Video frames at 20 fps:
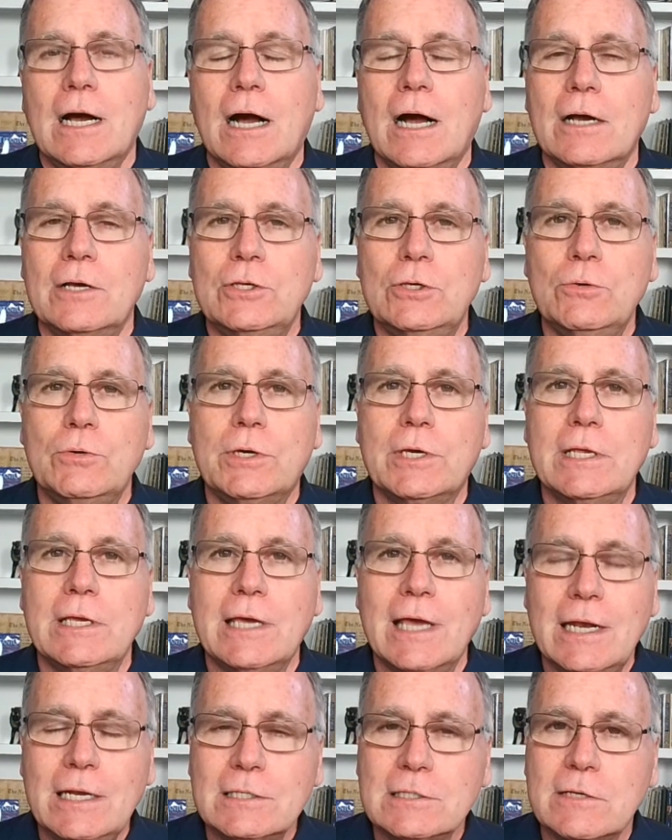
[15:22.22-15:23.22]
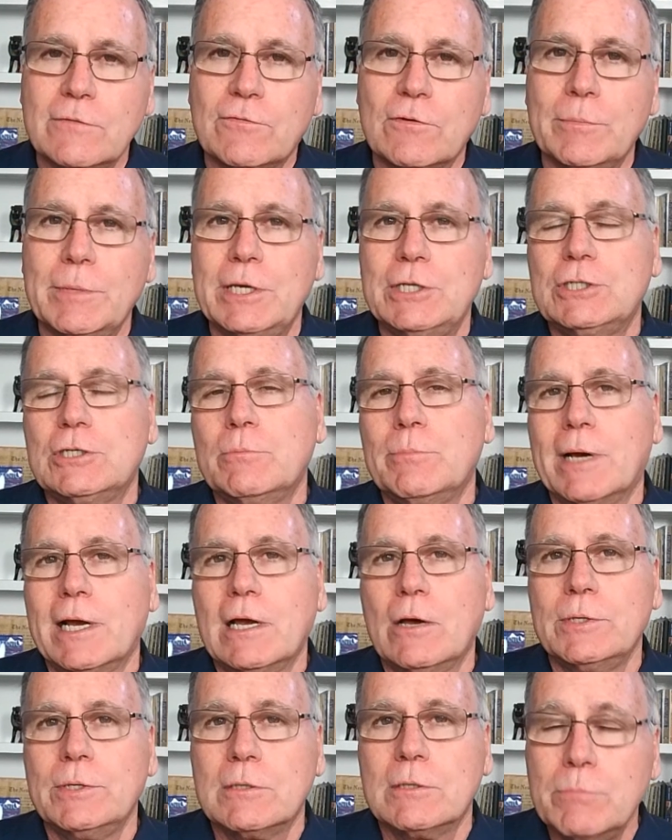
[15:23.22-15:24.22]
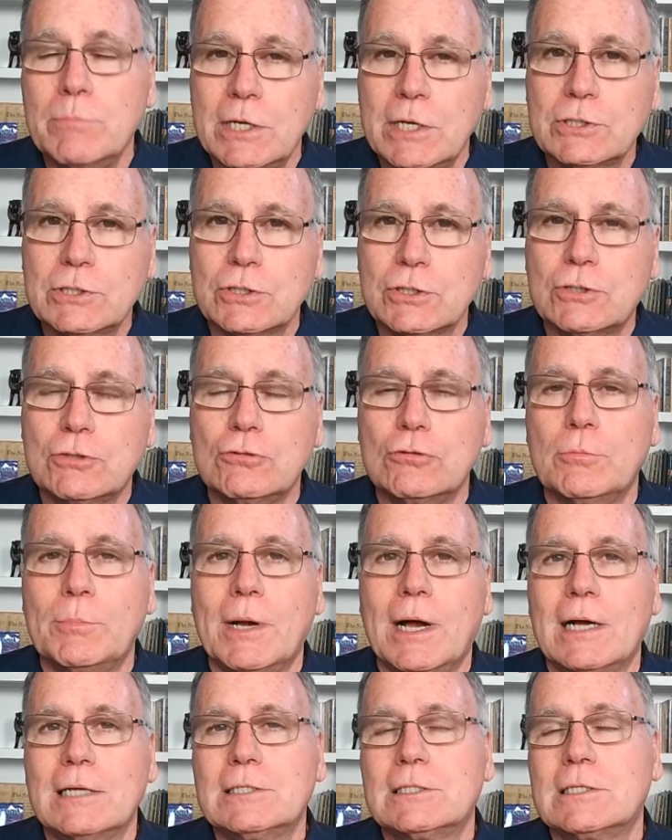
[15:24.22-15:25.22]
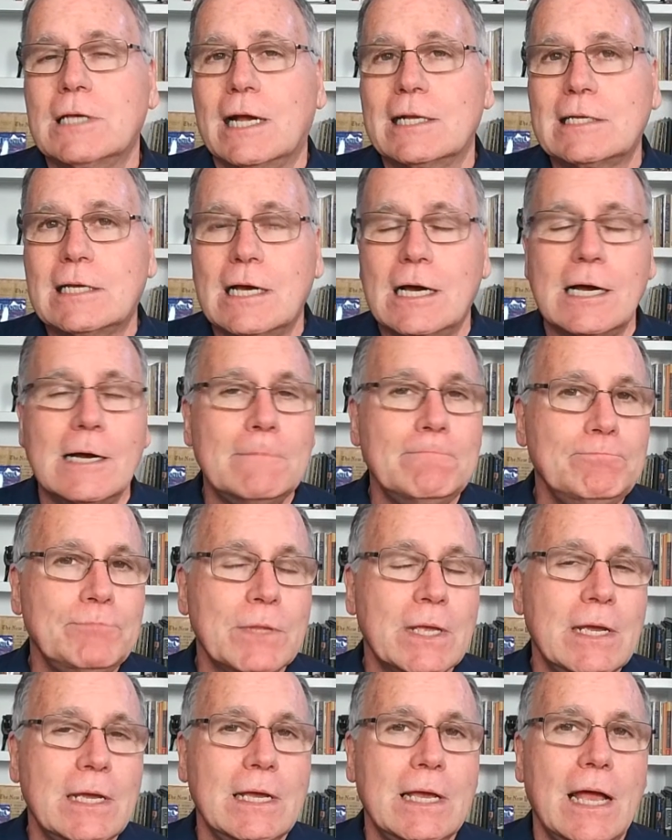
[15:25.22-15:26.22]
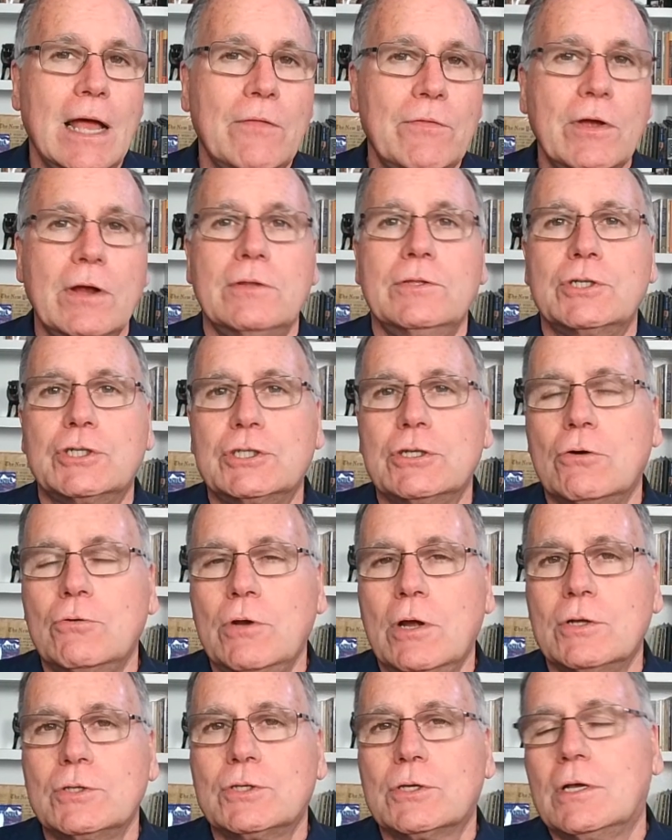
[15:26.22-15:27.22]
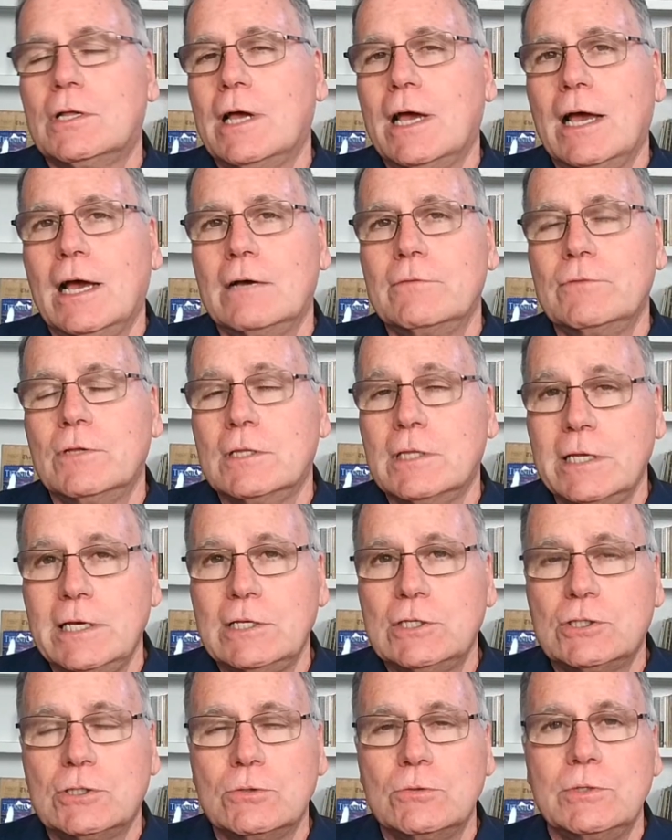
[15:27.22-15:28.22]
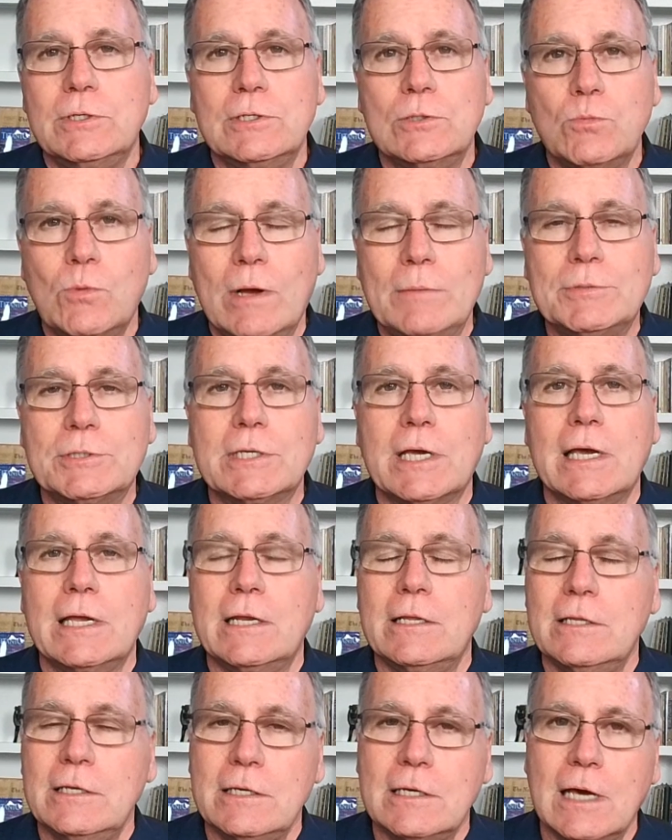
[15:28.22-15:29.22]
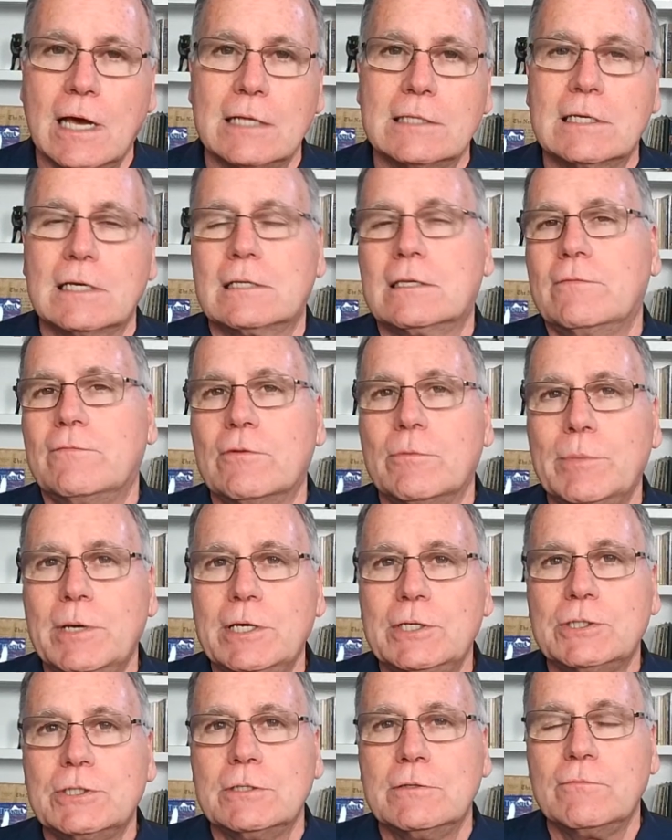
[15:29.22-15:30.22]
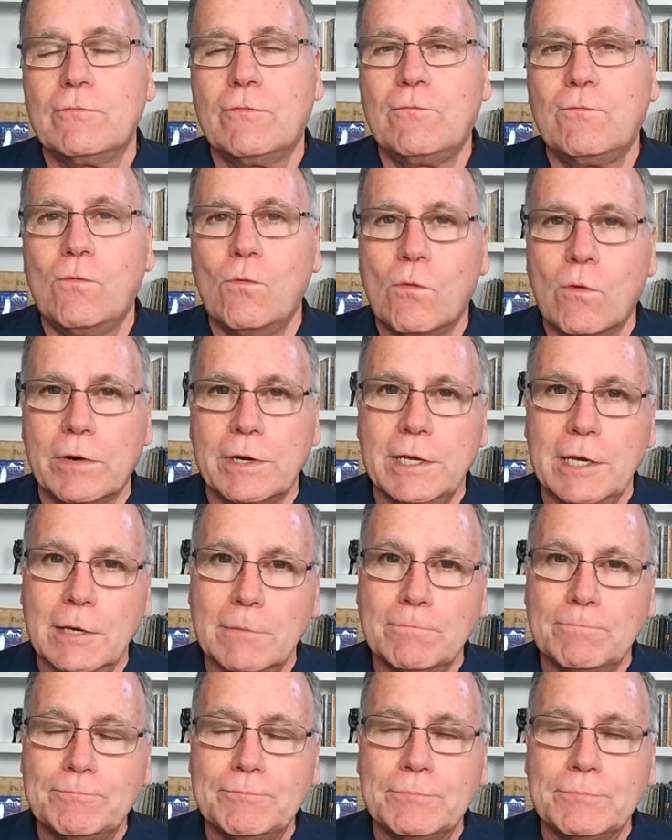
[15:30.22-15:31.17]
you can get his information by going to ministerstoolbox.com, and there in the show notes I'll have the link to his website and the contact information for him.